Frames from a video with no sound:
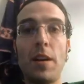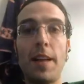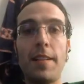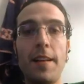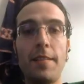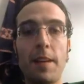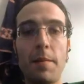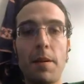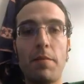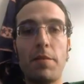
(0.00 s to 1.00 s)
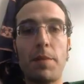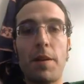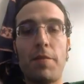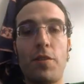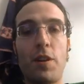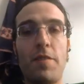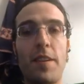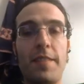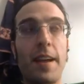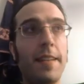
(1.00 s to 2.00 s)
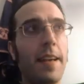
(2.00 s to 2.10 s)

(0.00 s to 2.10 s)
Okay, last time I was puffing on this,